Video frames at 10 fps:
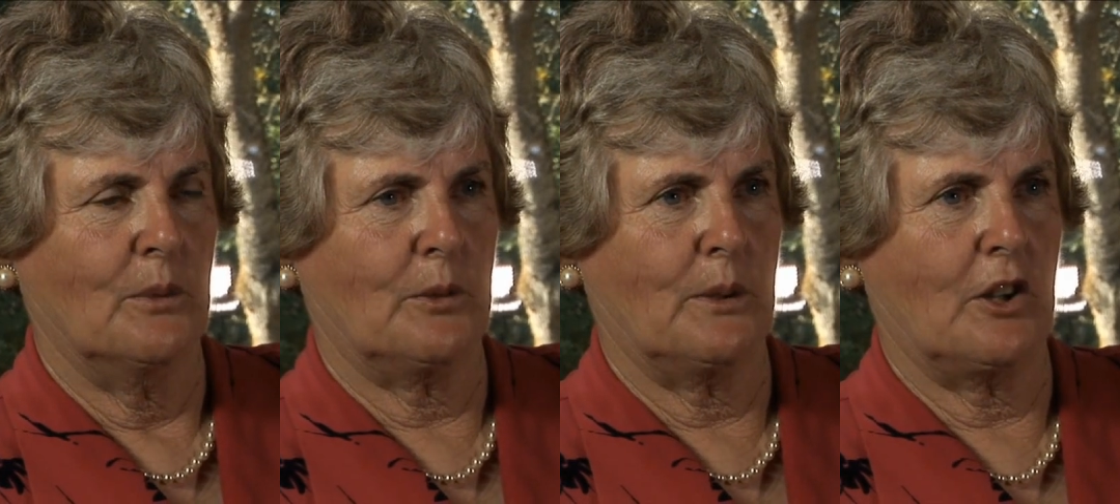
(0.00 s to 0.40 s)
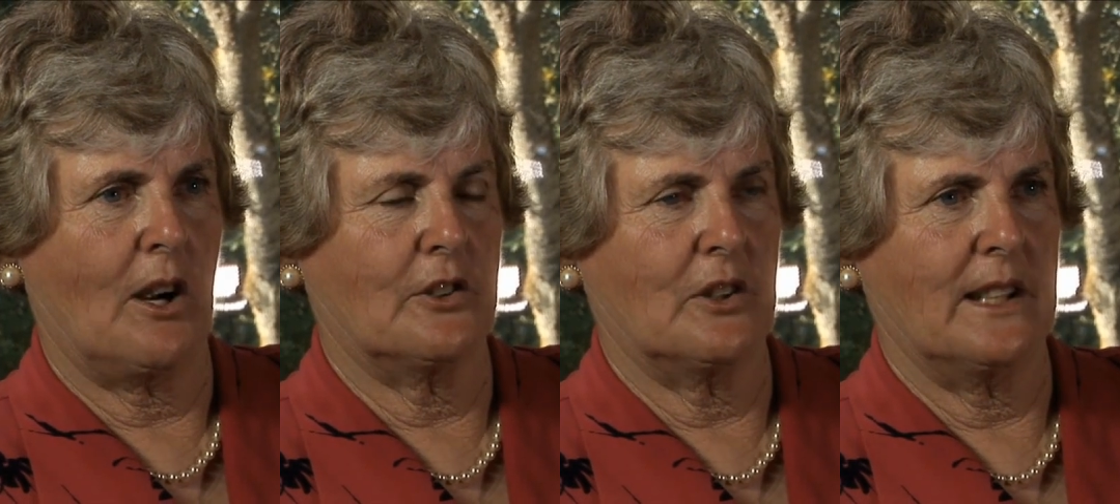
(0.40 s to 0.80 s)
with
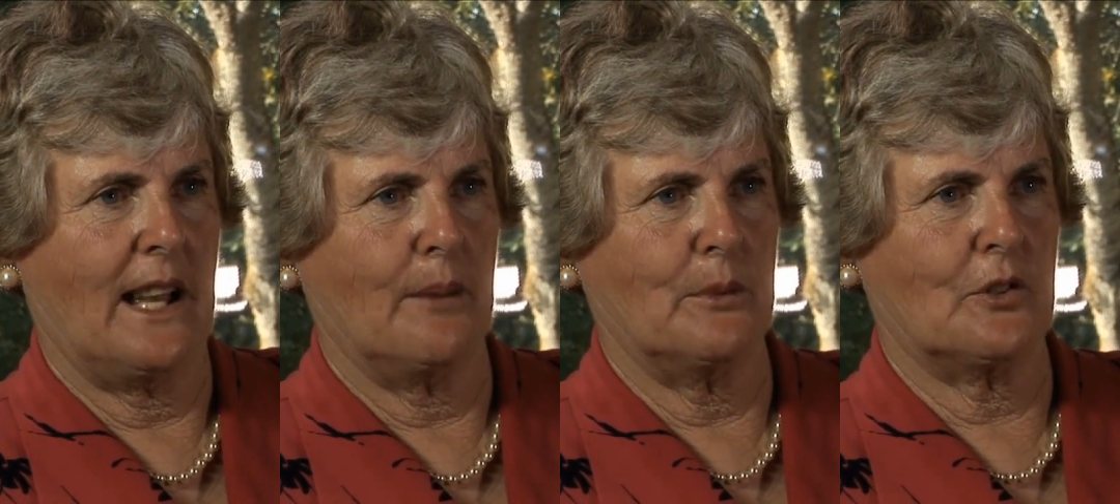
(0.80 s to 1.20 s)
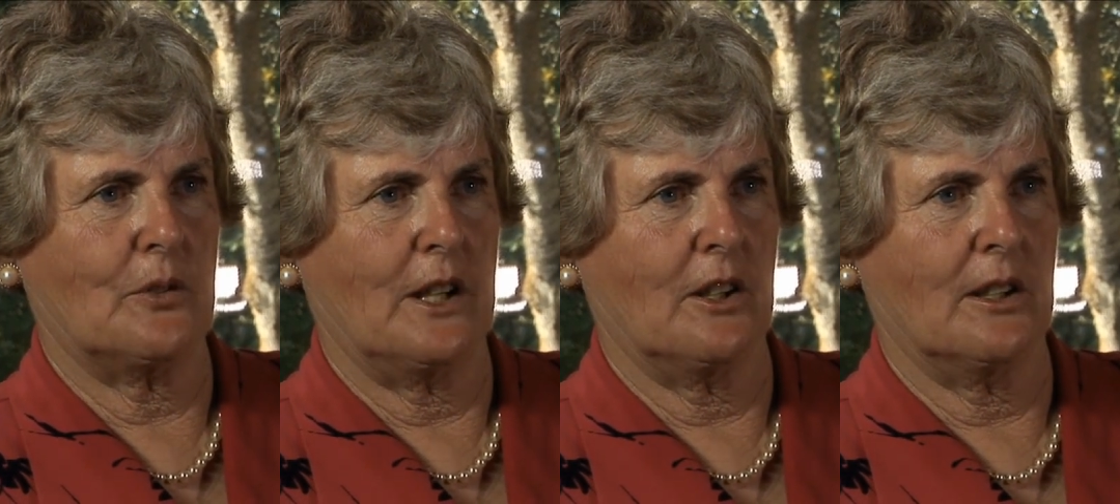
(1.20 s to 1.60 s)
regard to the
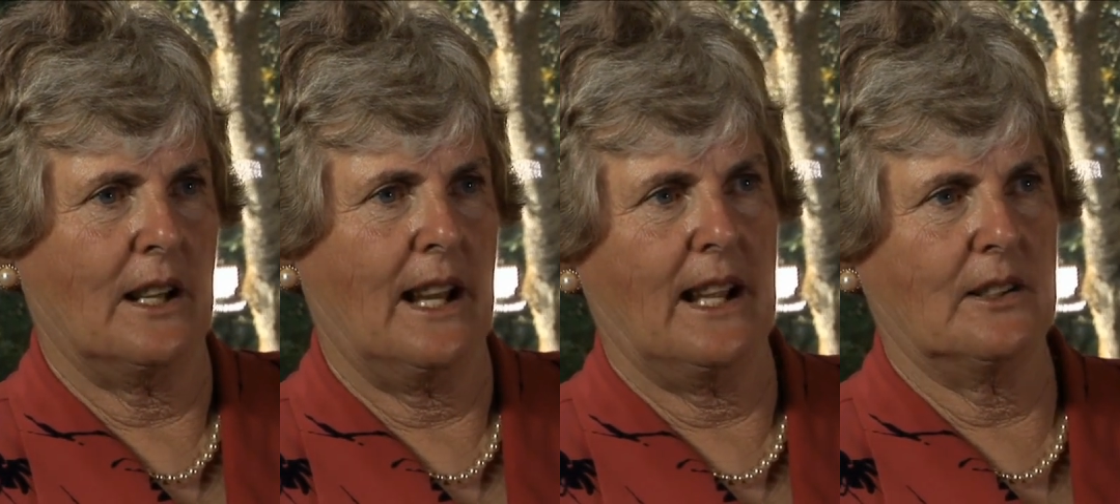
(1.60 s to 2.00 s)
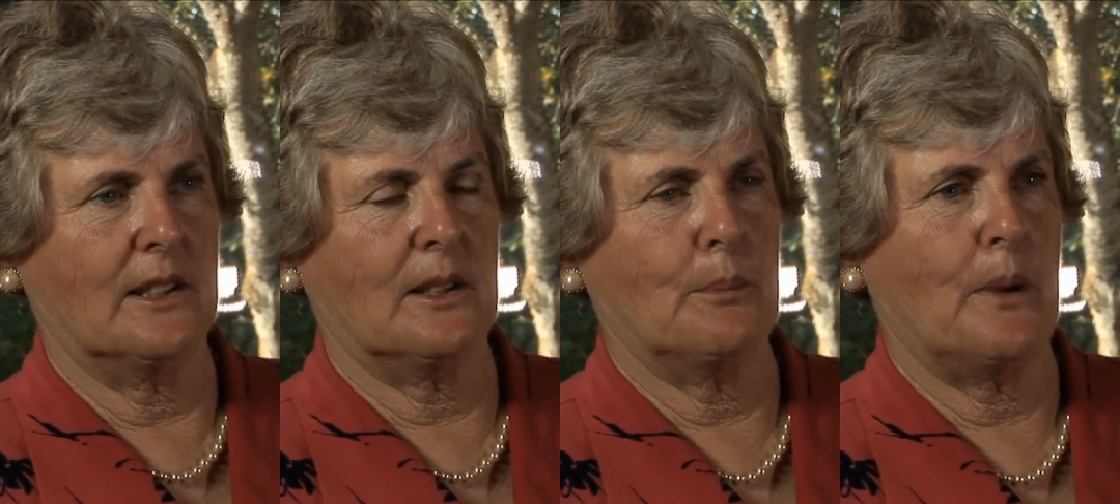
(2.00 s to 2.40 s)
atmosphere, and
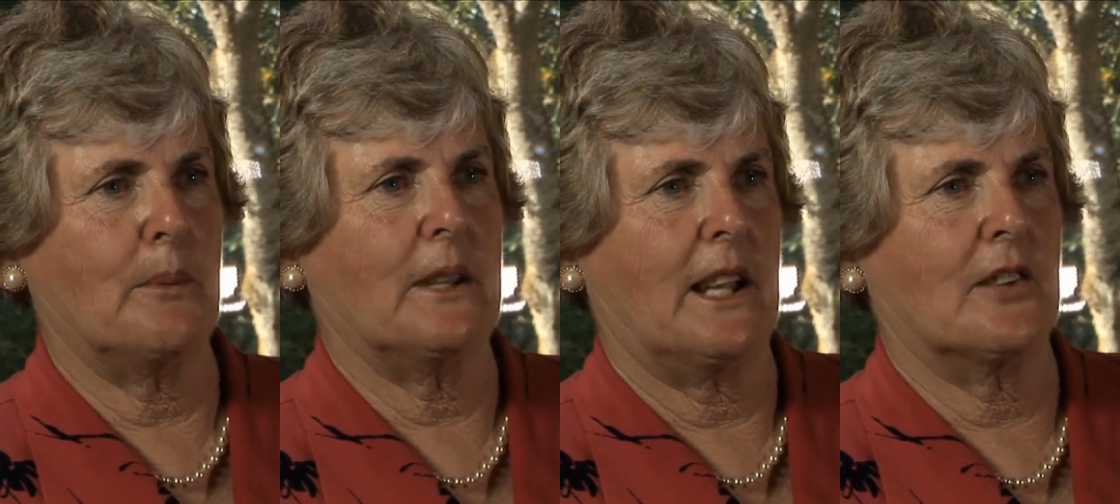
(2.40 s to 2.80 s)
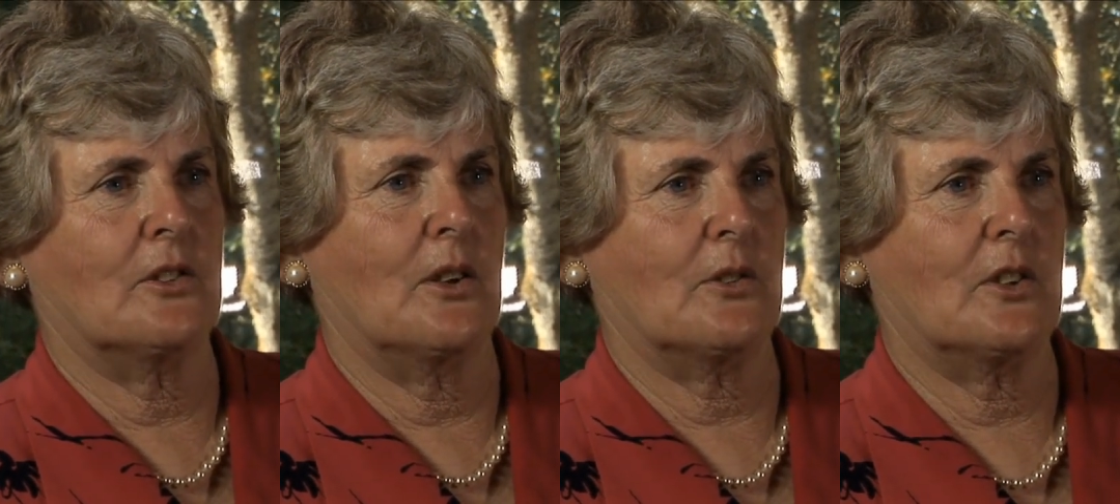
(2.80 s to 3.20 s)
that the public
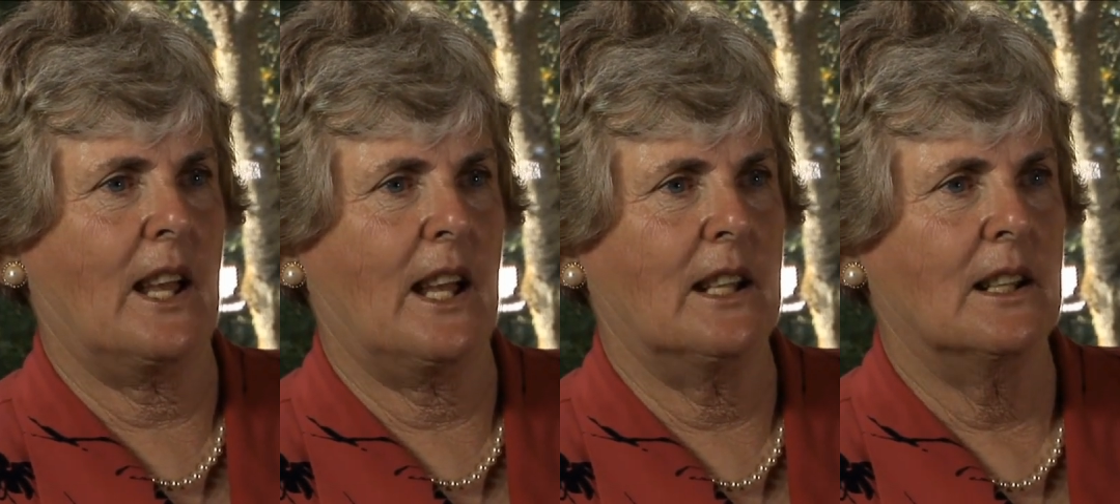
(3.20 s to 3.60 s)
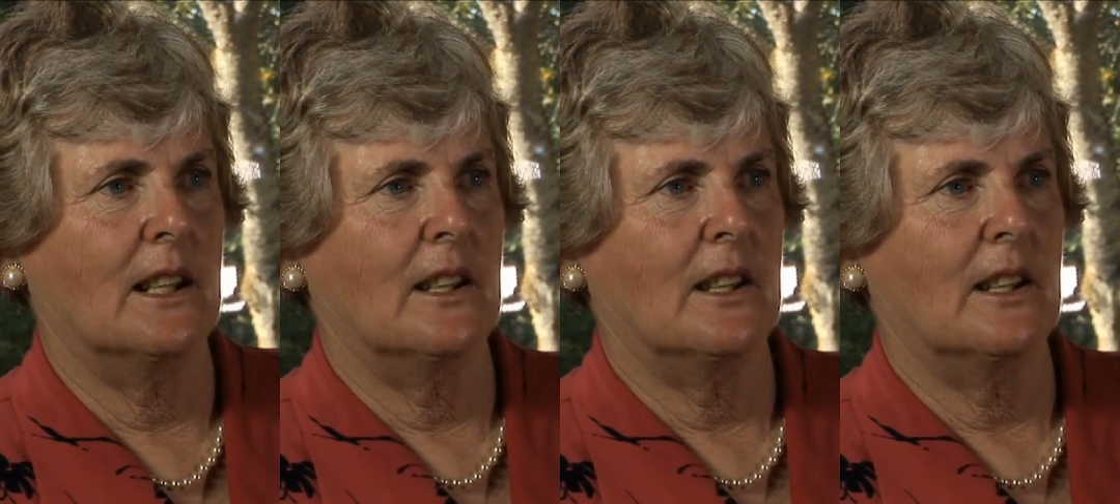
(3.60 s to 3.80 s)
has no say,